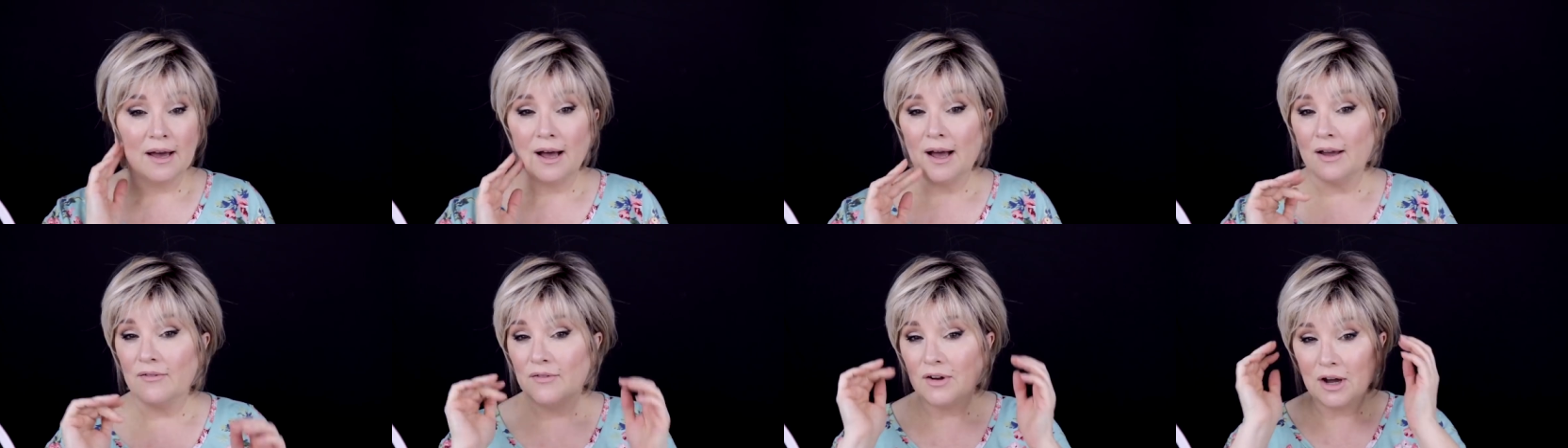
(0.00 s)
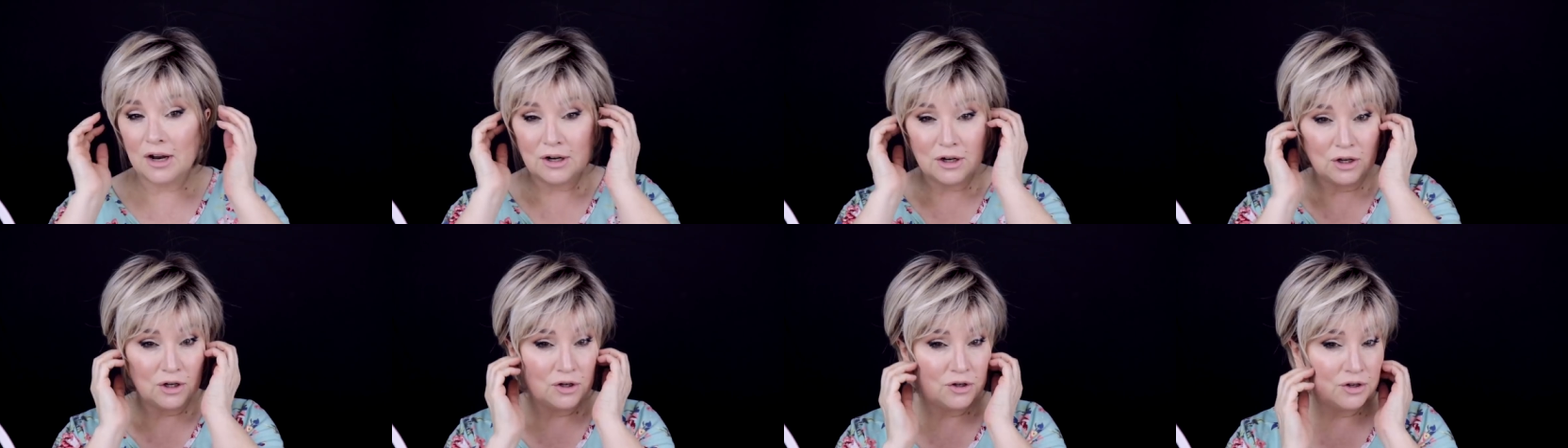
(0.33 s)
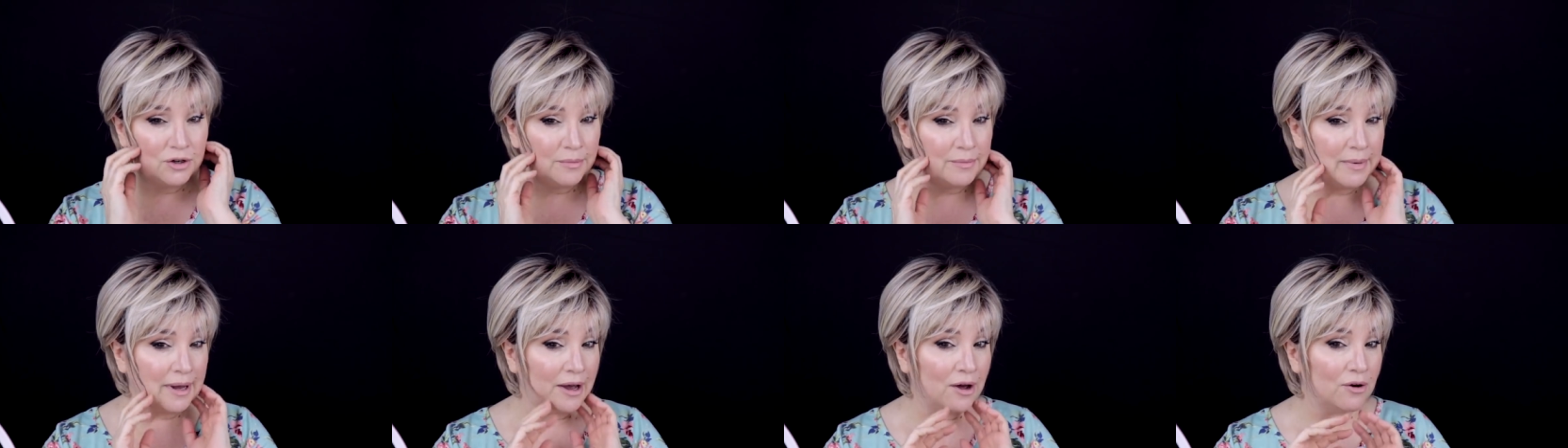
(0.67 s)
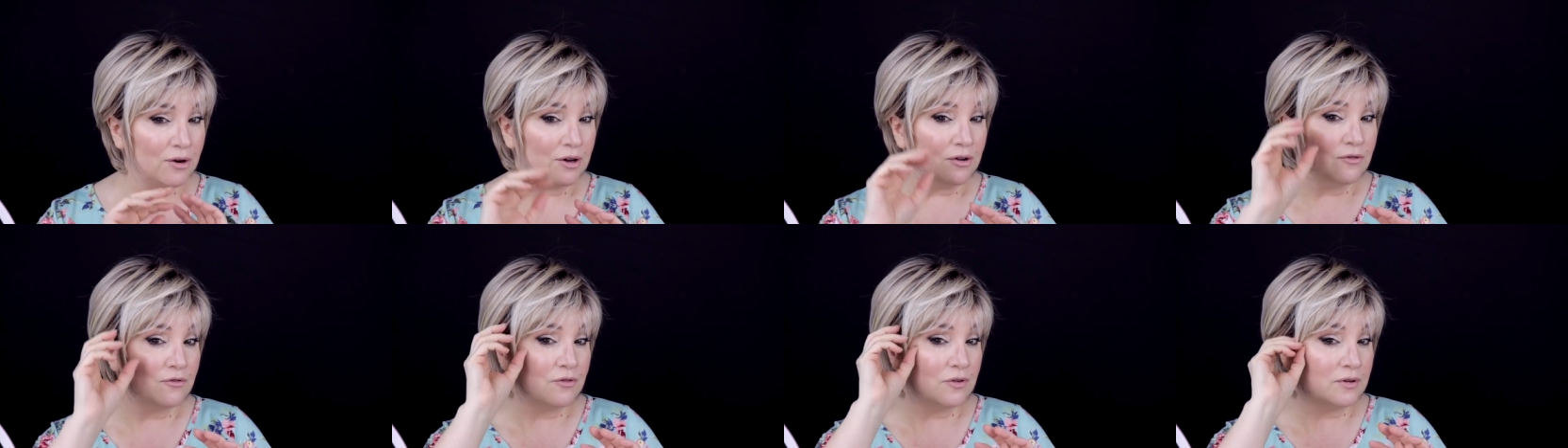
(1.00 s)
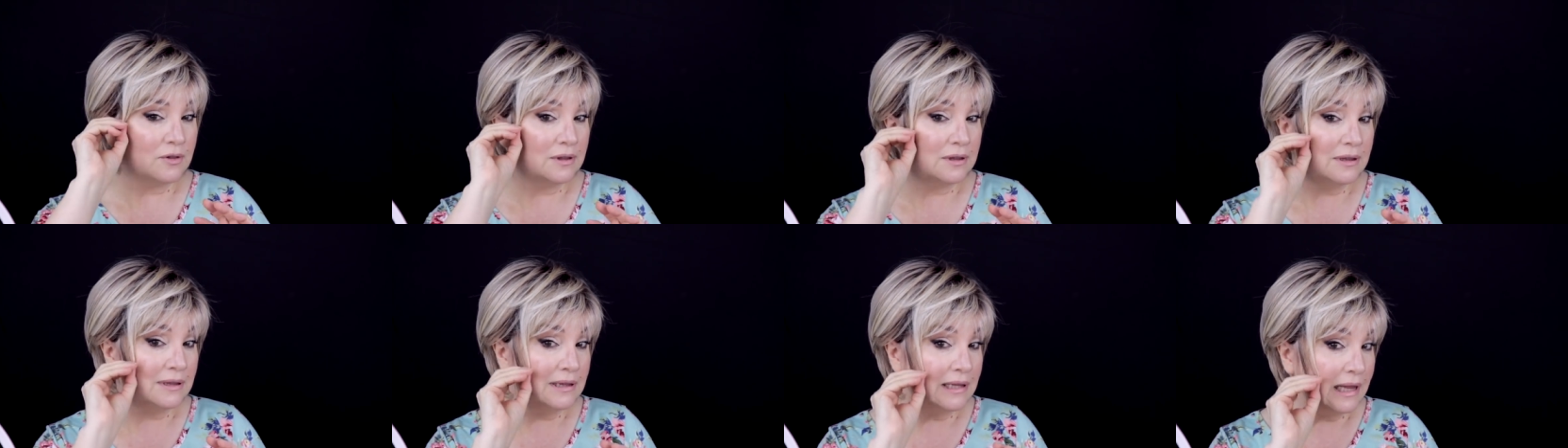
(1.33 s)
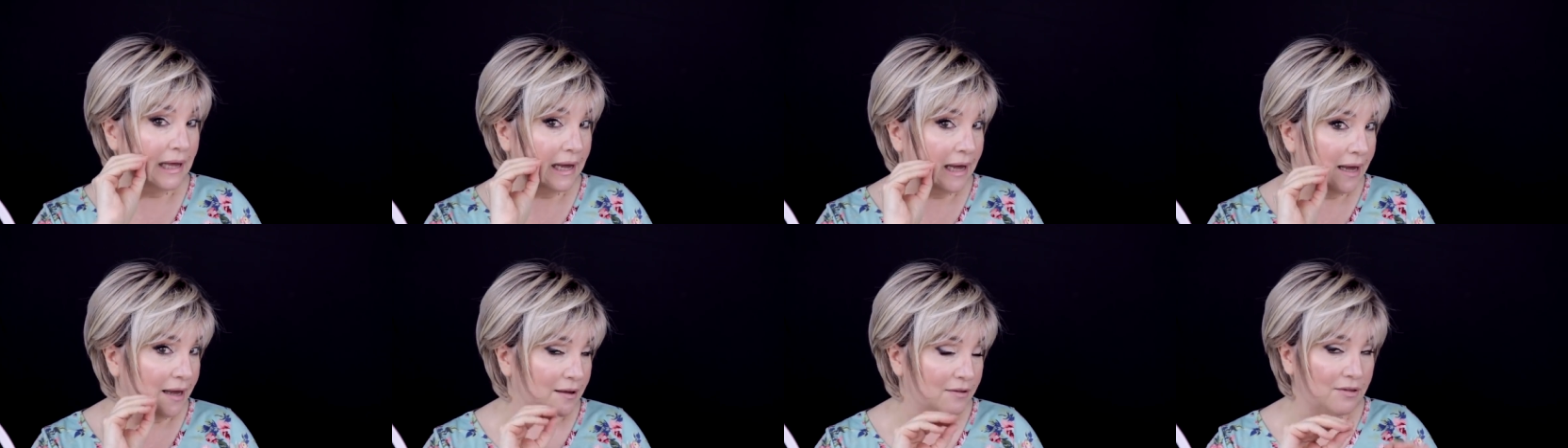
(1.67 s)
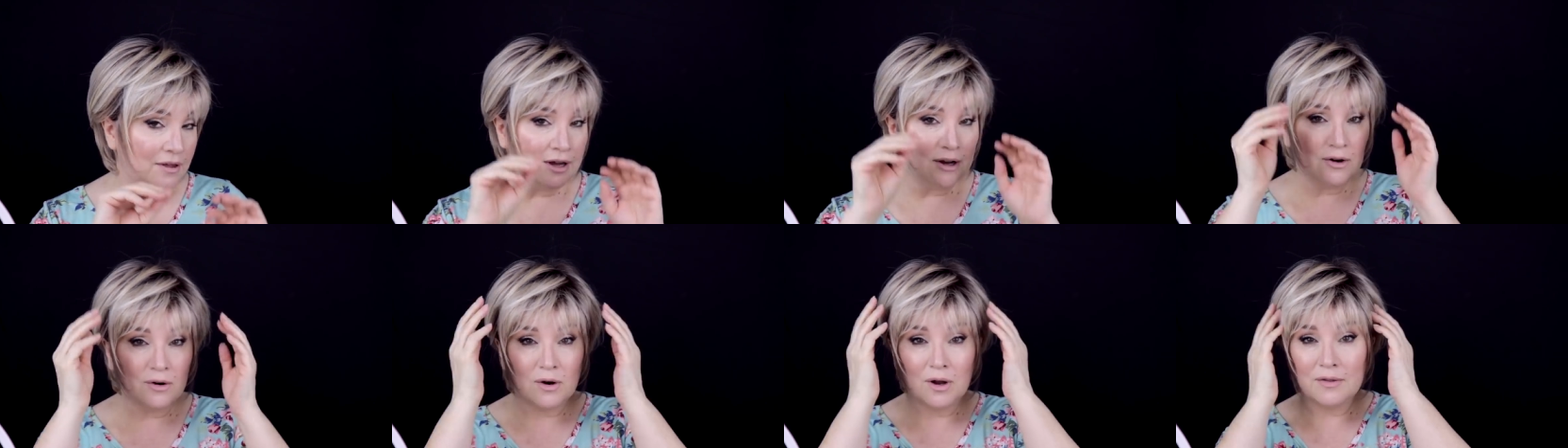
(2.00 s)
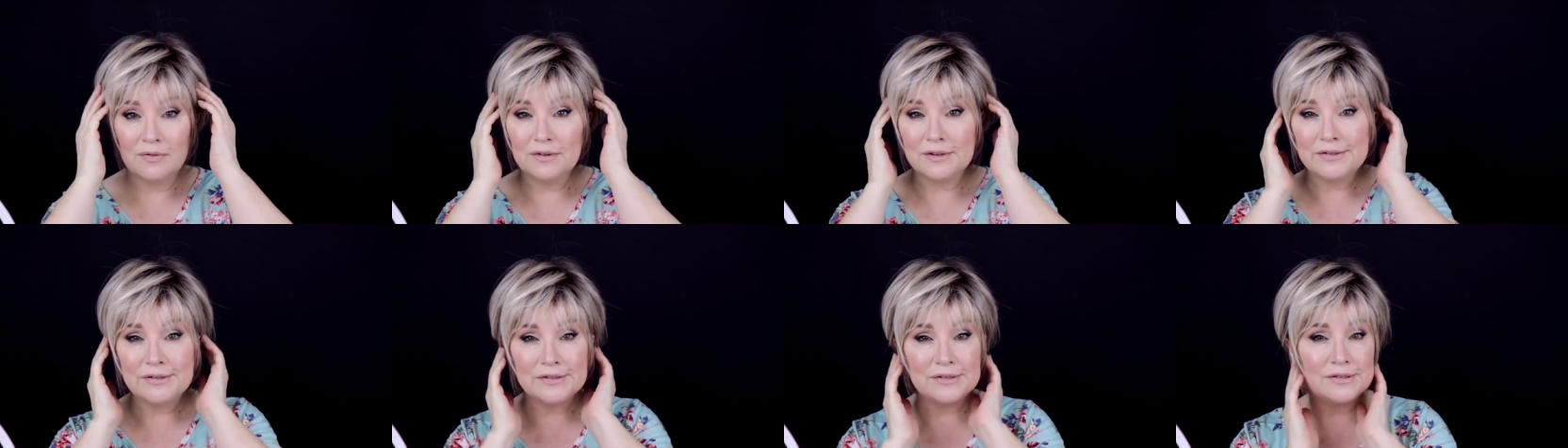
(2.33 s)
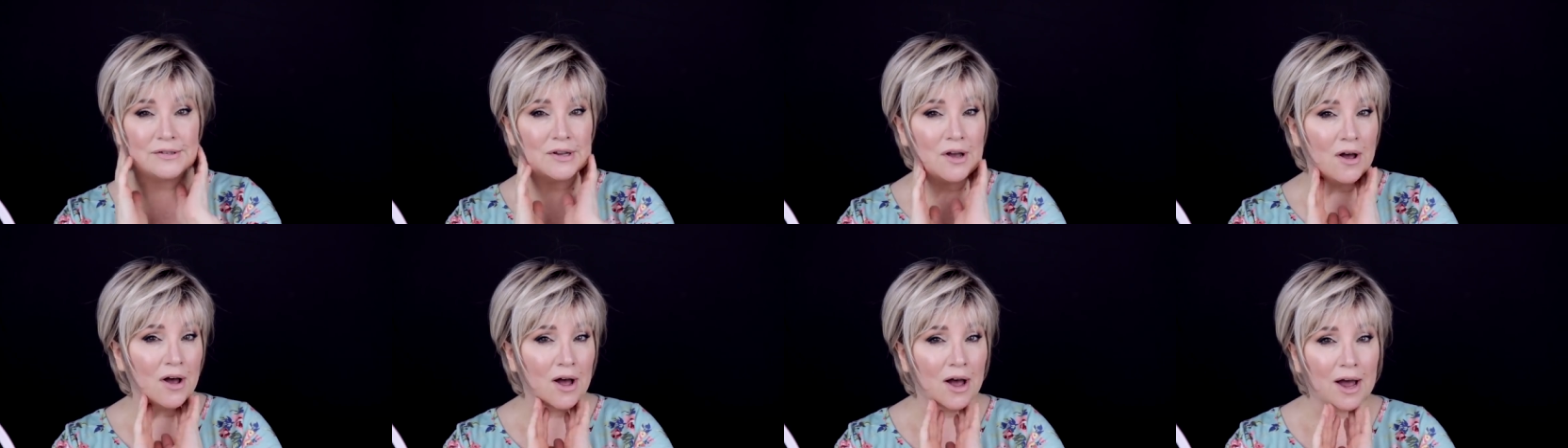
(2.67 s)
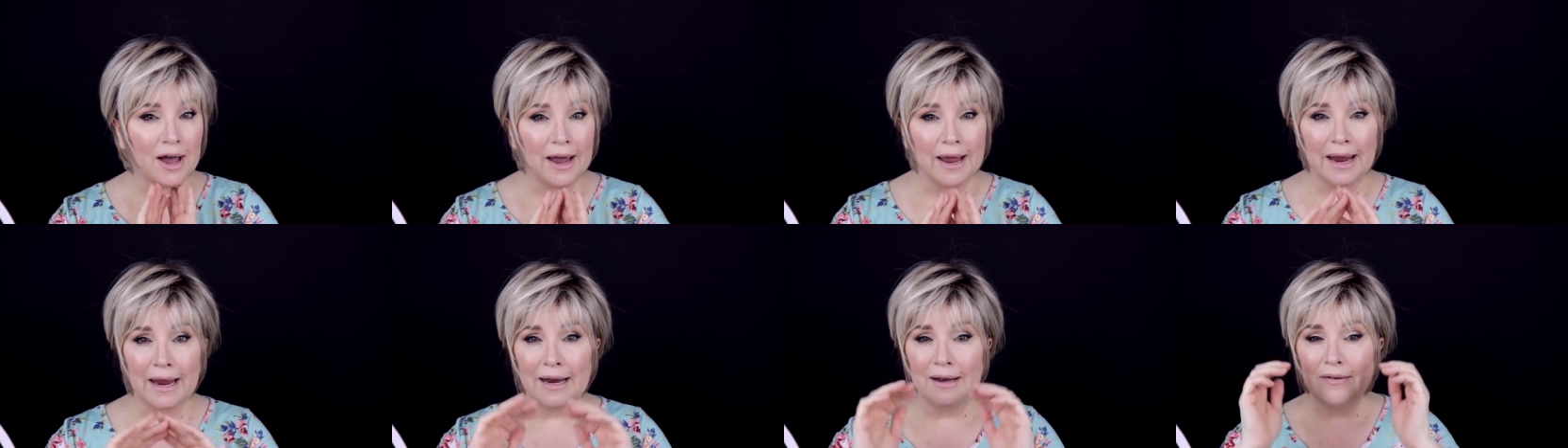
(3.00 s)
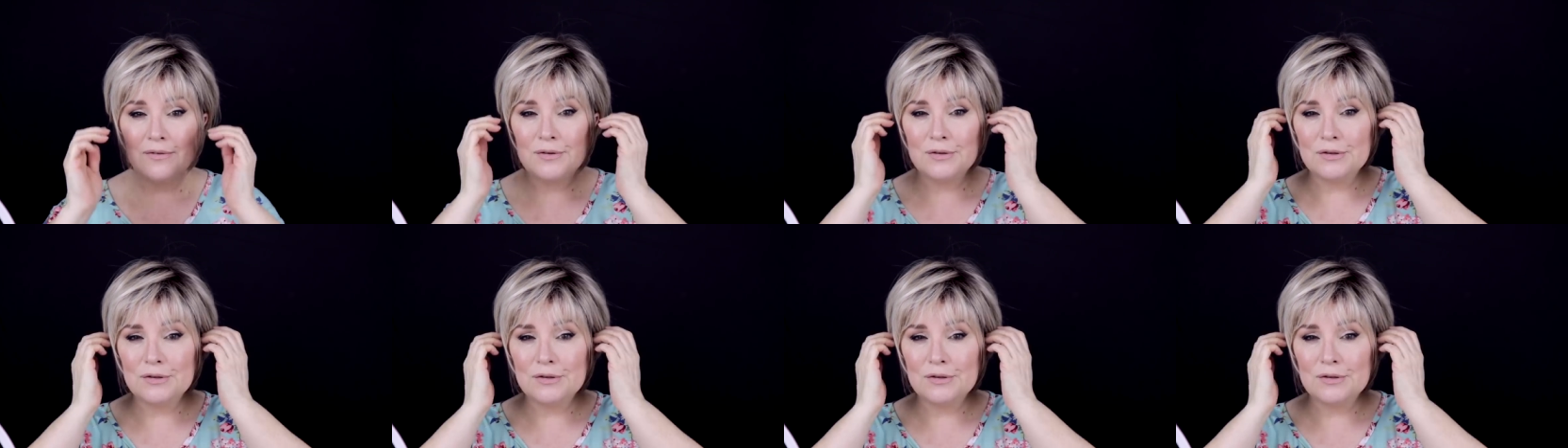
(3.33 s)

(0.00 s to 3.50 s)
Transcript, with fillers: I've got a good amount of length here on the side.